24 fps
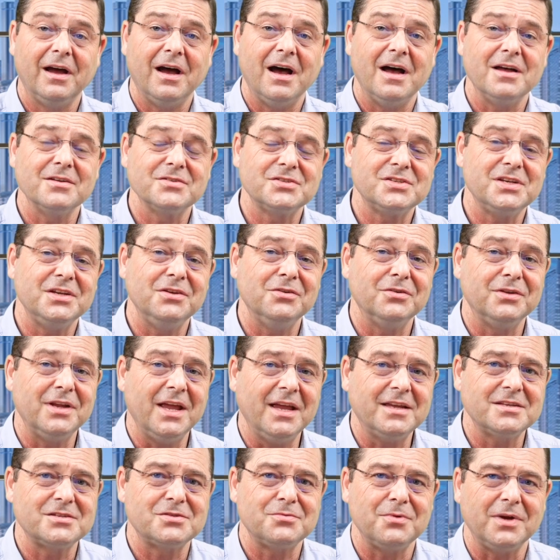I'll see you
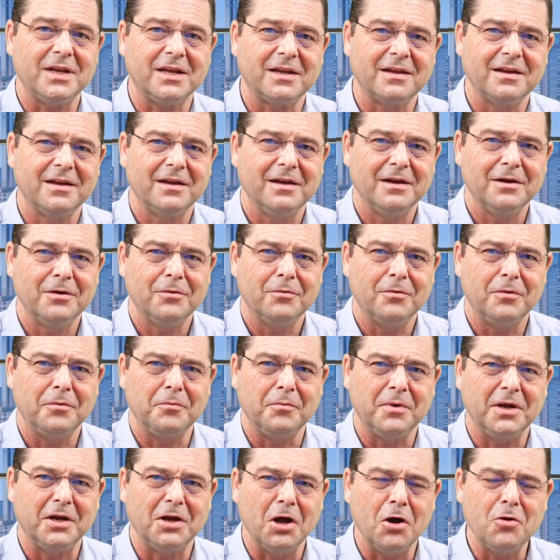next week, when
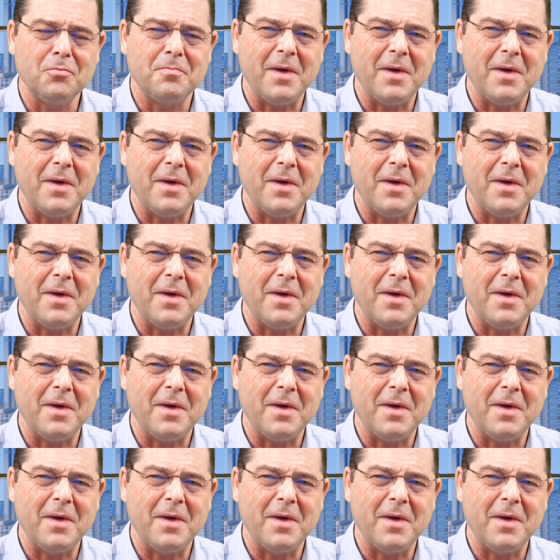we go